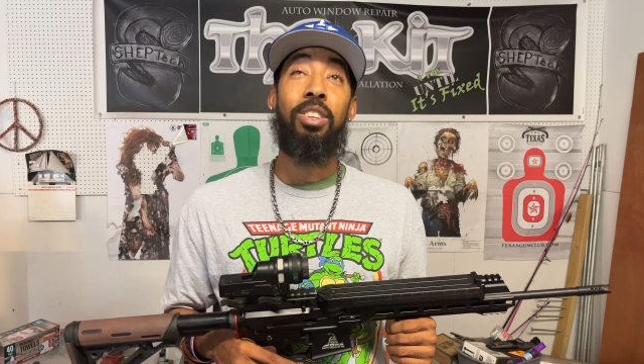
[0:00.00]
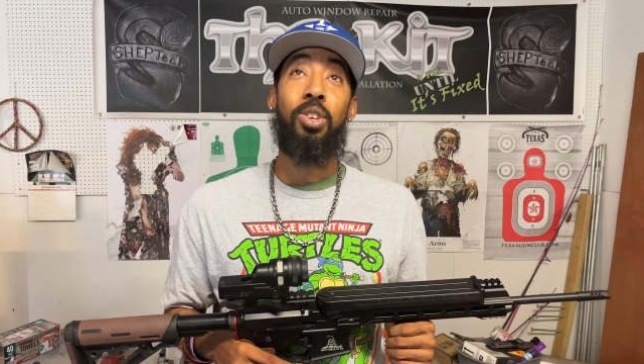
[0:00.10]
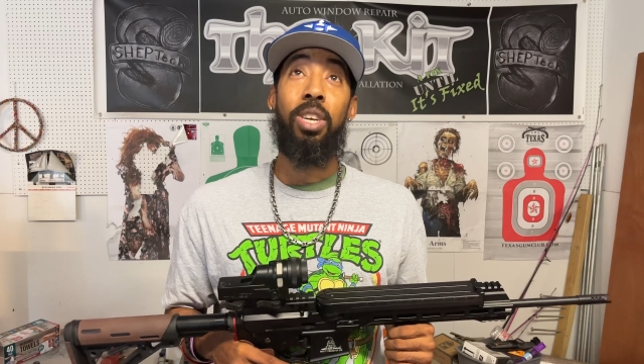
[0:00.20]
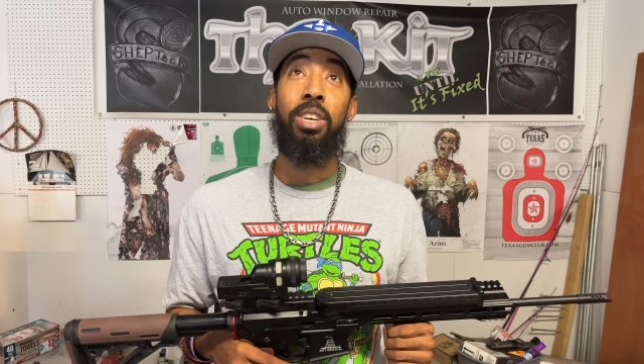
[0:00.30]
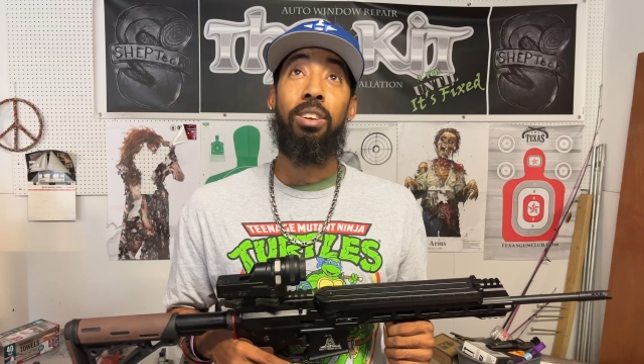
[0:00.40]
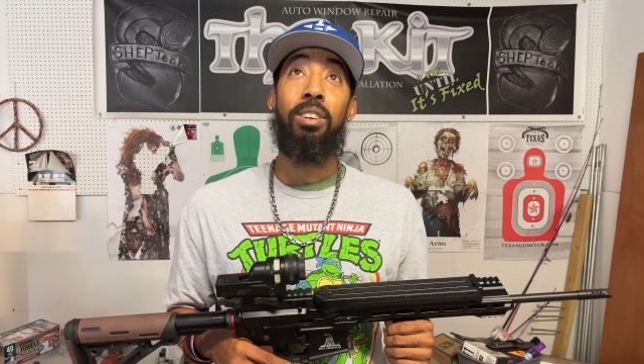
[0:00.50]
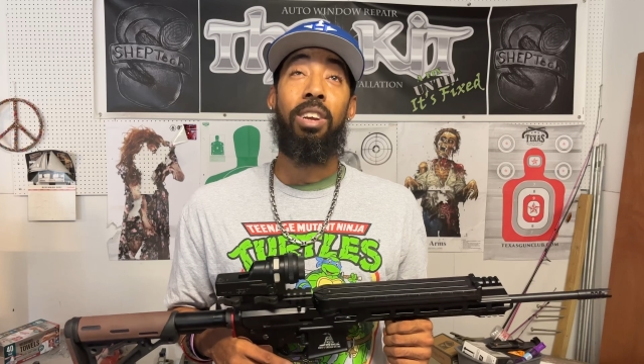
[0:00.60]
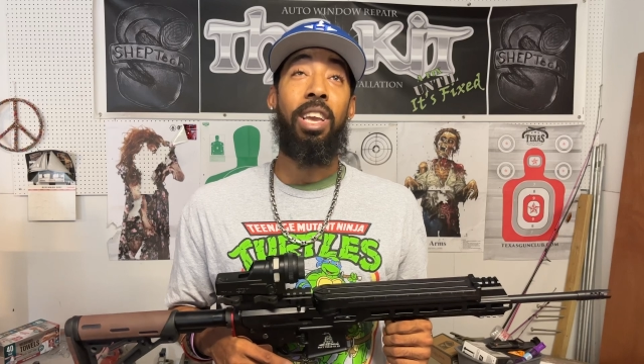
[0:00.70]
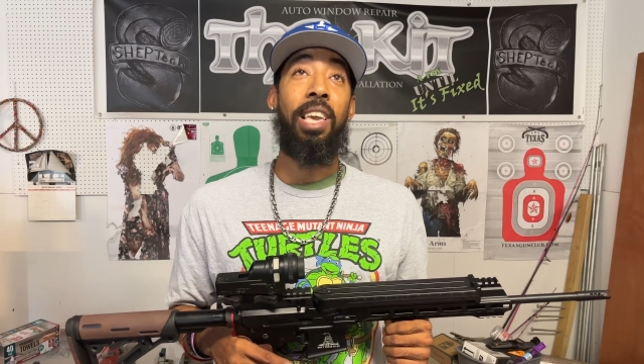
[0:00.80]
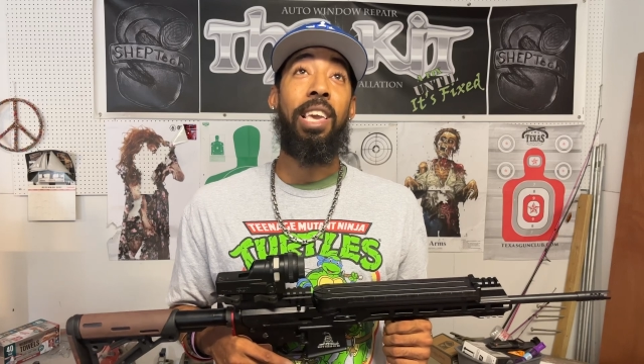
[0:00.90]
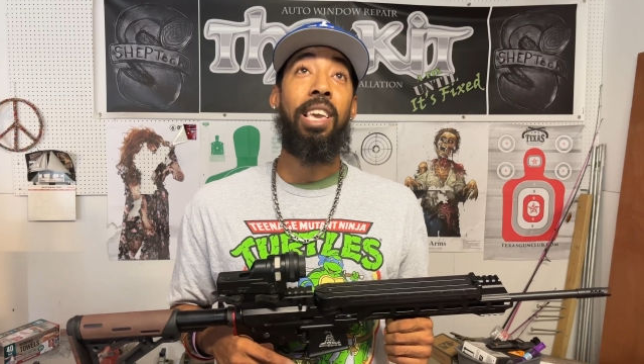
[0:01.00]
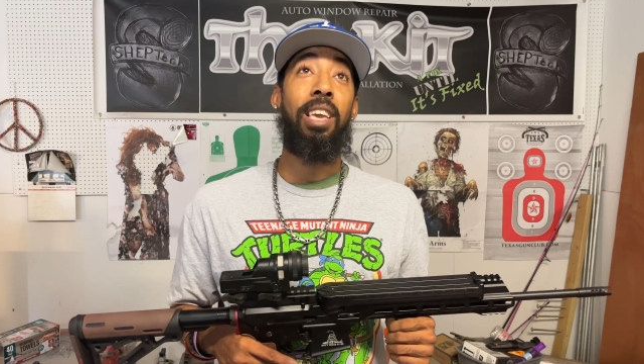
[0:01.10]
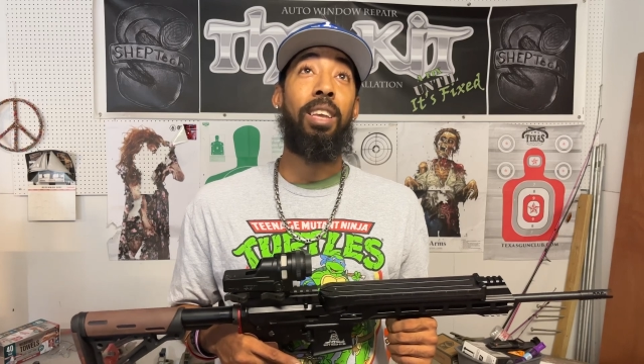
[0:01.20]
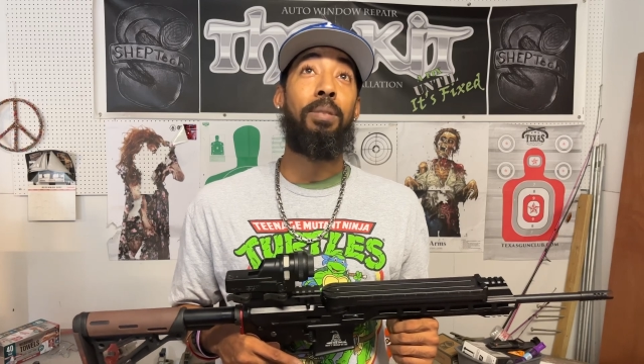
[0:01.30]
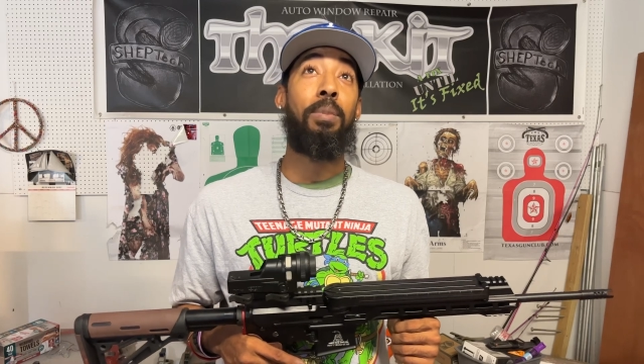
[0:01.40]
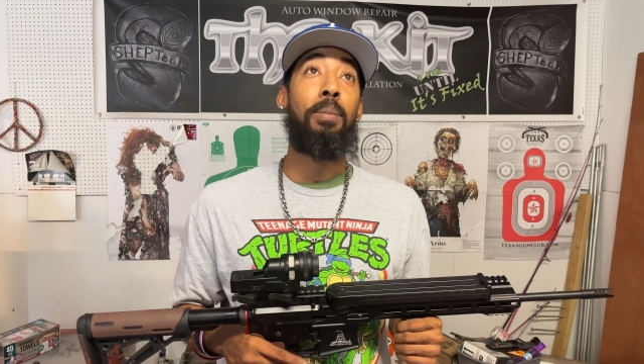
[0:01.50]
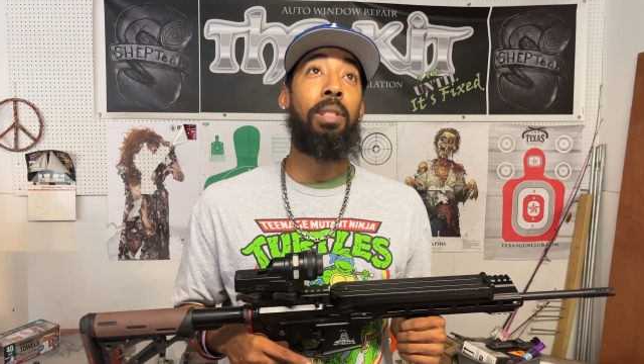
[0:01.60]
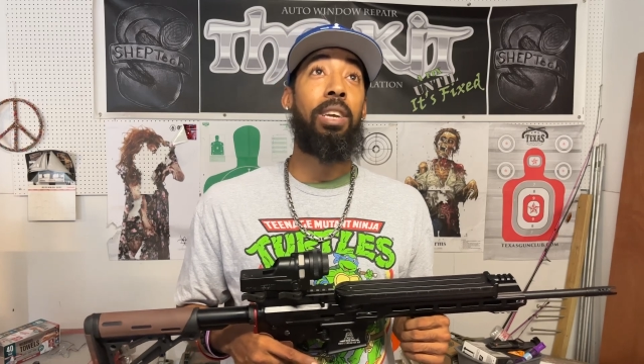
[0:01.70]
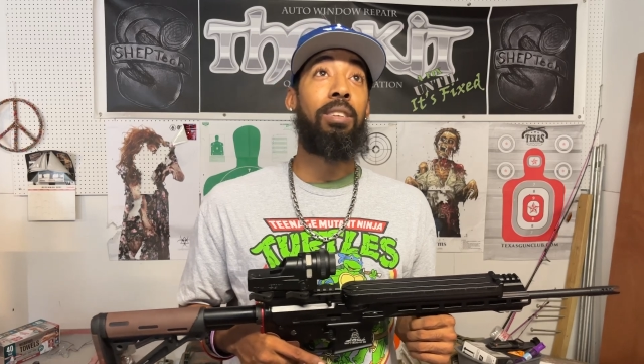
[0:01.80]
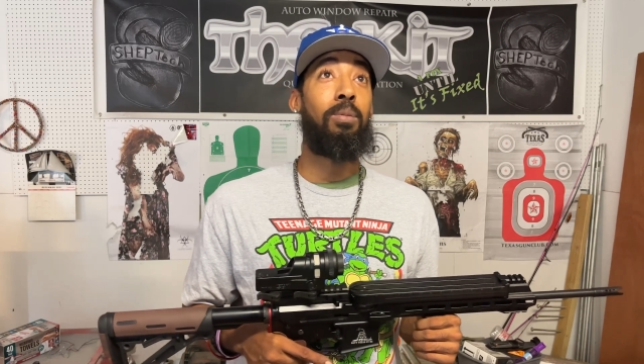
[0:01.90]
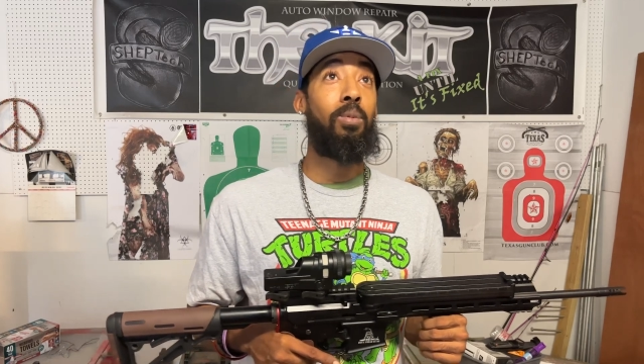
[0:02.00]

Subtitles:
the trigger and maybe like some